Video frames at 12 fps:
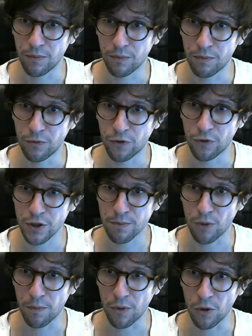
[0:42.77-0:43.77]
first
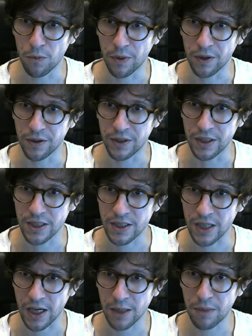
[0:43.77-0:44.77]
pop open the
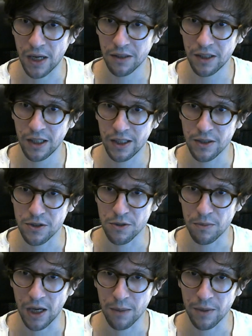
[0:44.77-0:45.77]
side panel in
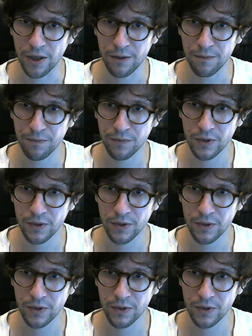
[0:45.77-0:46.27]
Sublime here.